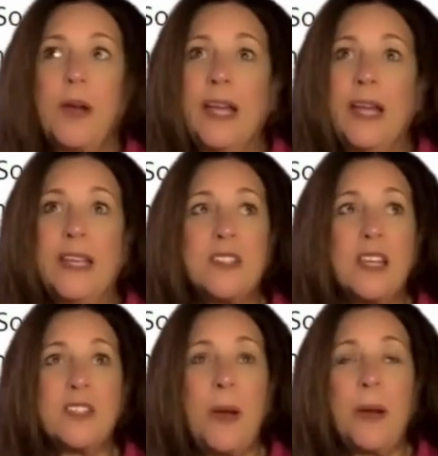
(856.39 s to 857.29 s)
I guess
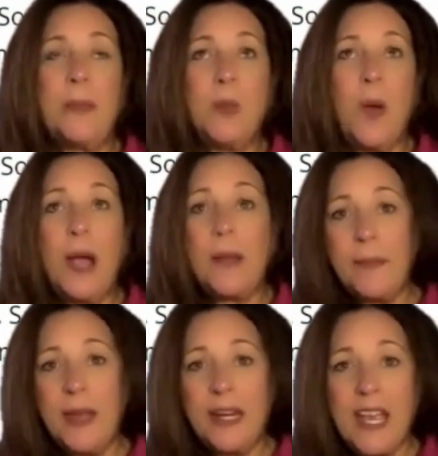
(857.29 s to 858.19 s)
that's probably why my
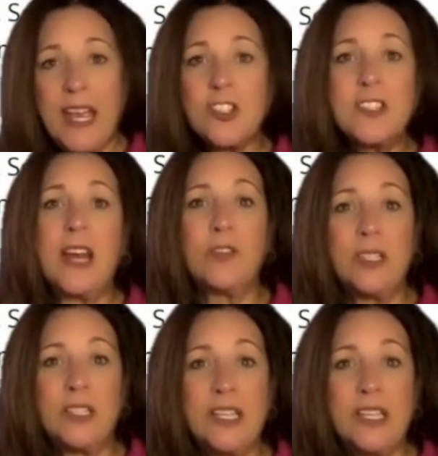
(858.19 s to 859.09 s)
medication's getting
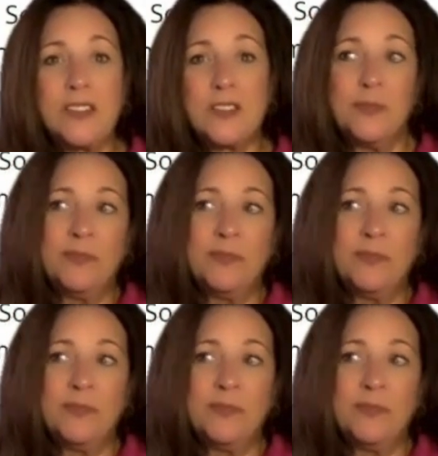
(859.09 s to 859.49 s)
released